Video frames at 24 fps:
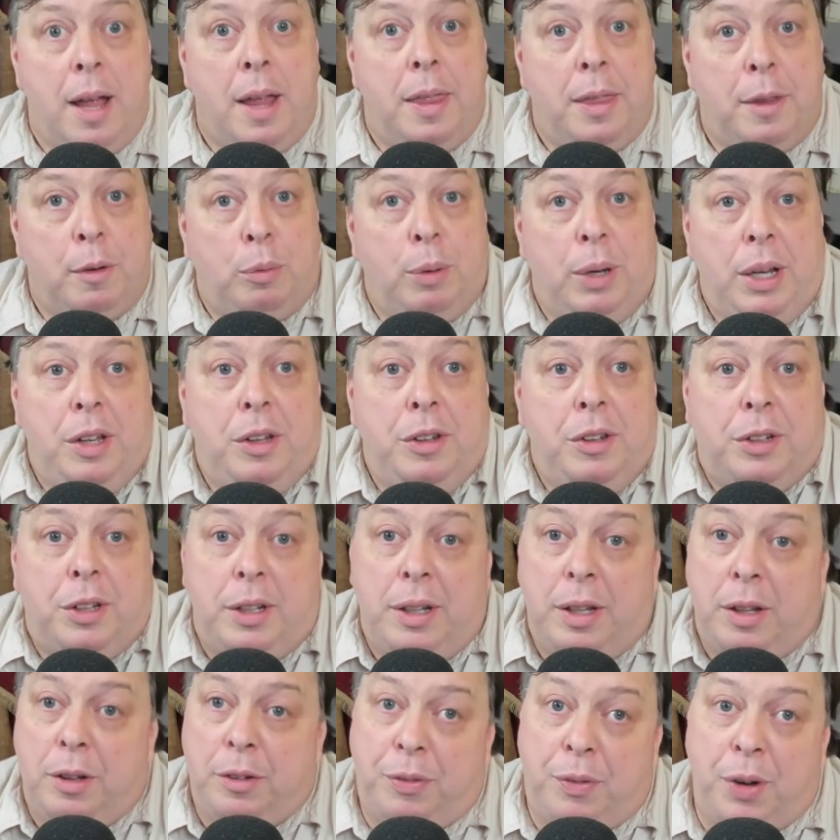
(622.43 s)
The
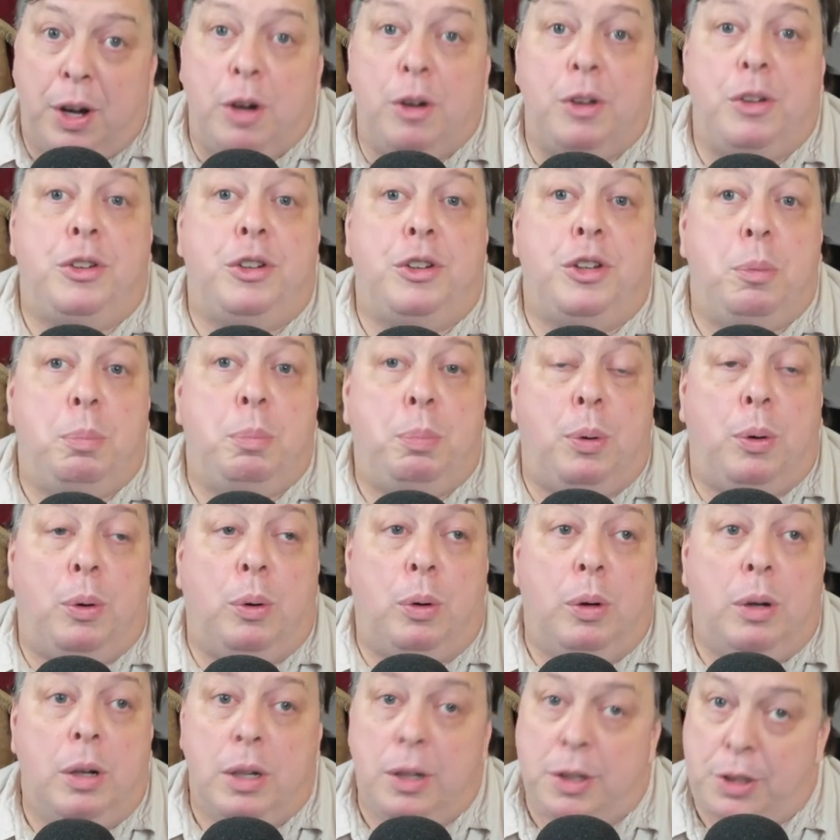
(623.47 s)
reason is very
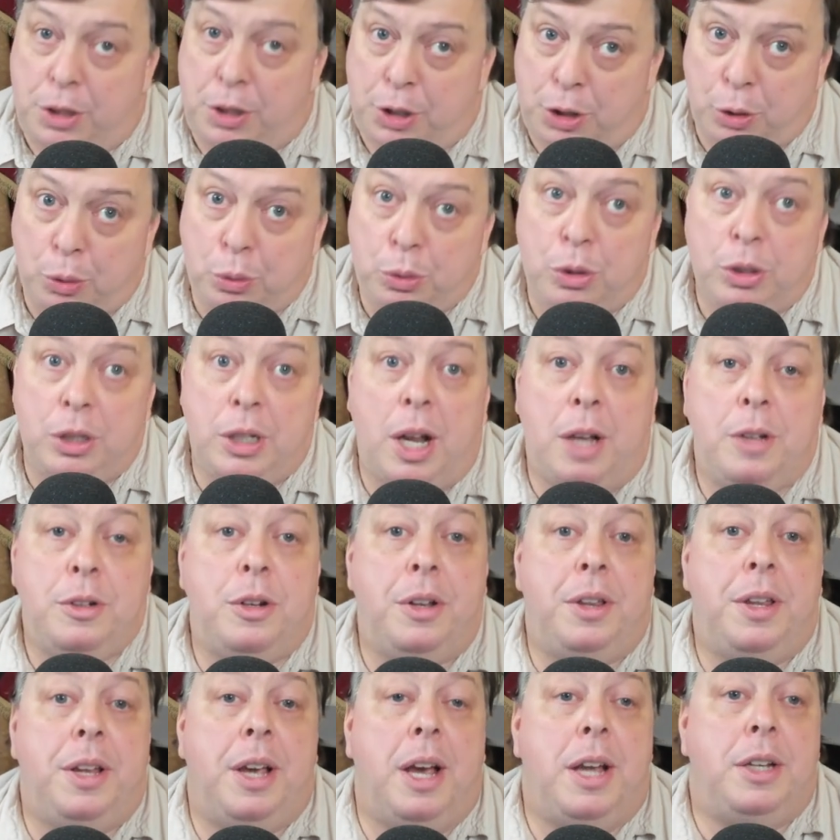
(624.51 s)
simple. Children
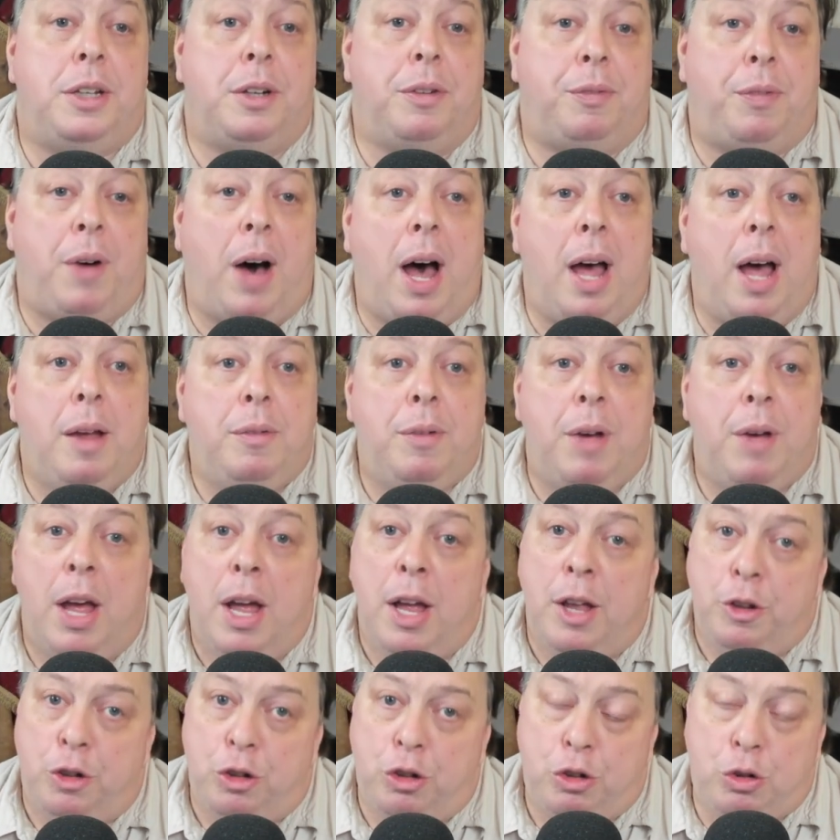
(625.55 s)
under the age of five
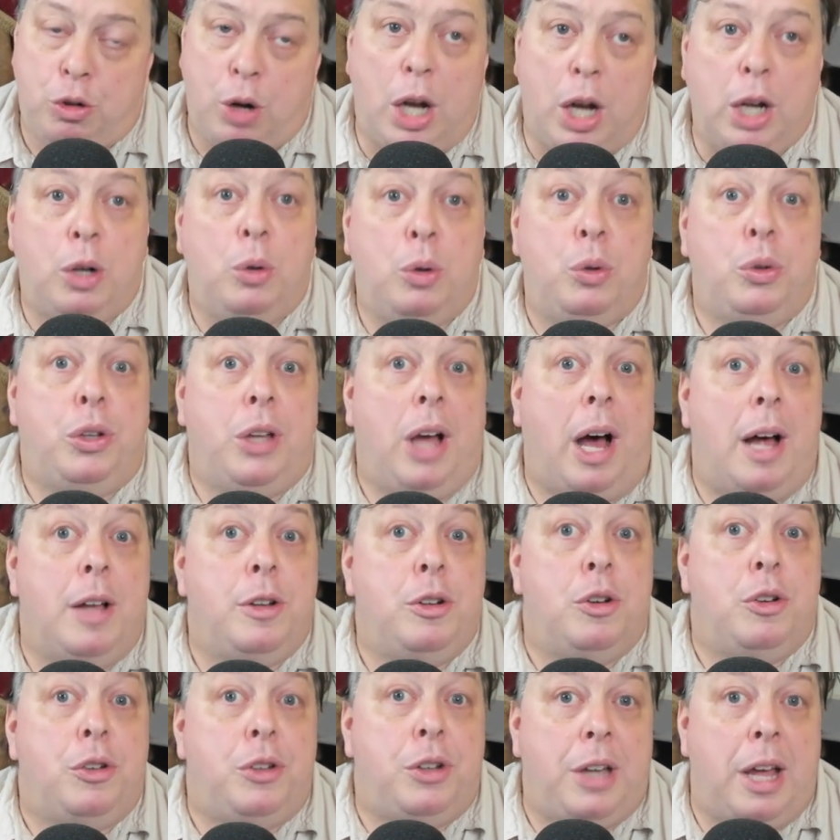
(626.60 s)
struggle to
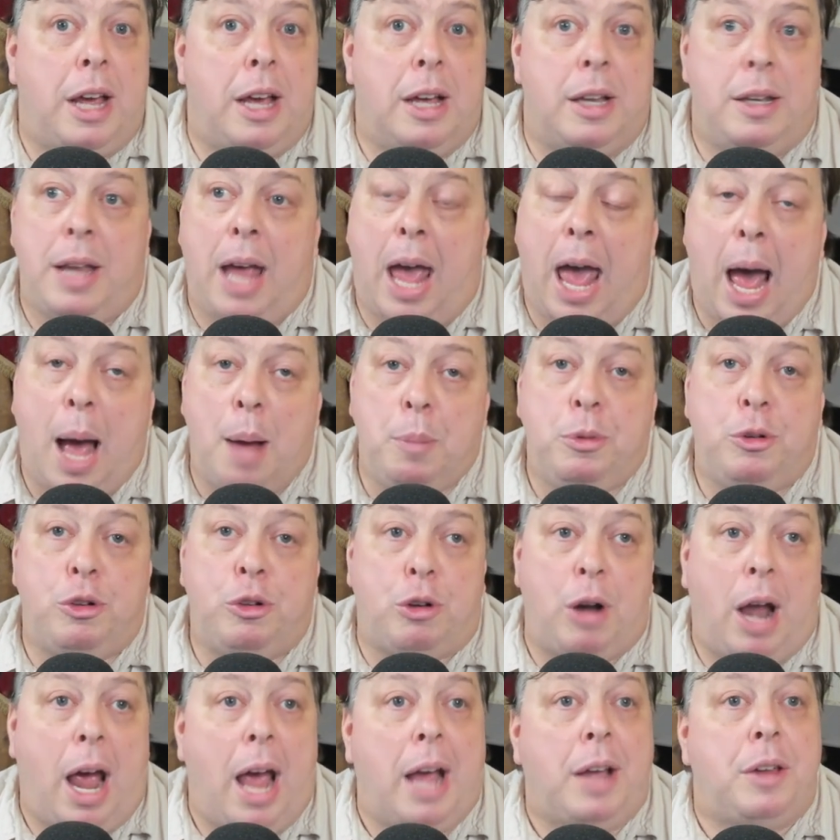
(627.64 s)
understand
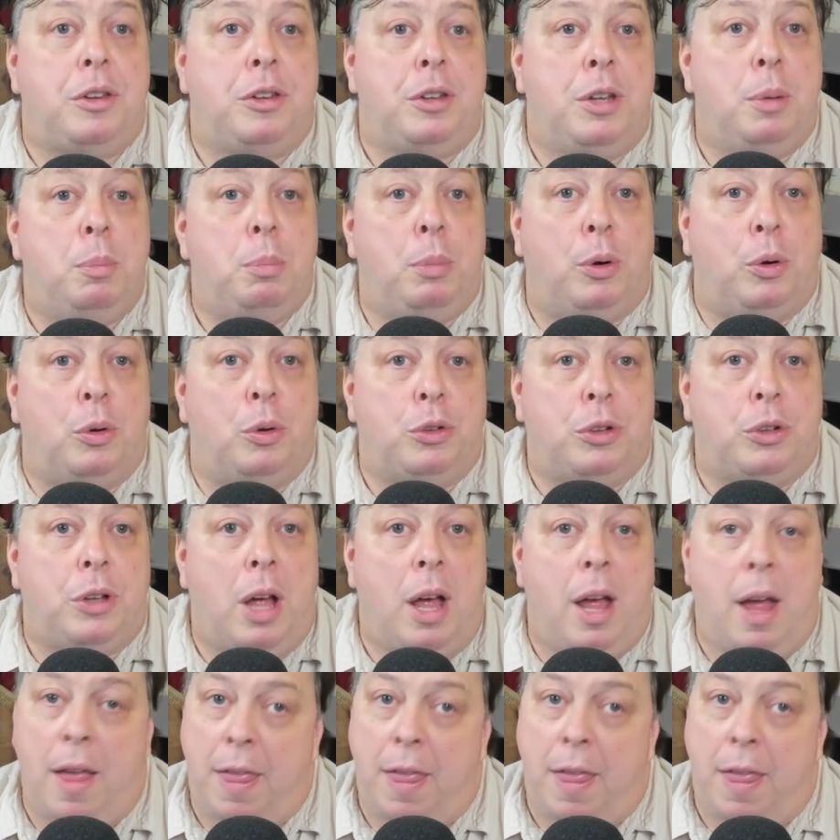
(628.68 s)
abstract symbols.